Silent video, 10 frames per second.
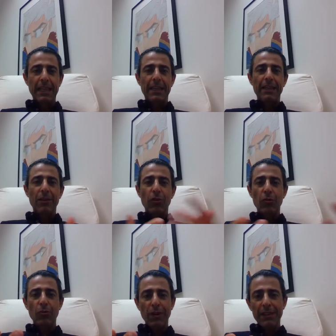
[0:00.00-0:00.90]

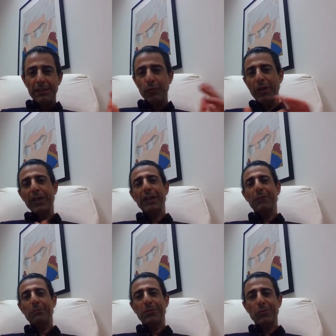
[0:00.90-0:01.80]
Hello and
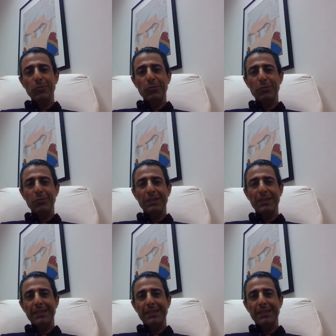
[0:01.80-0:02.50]
welcome to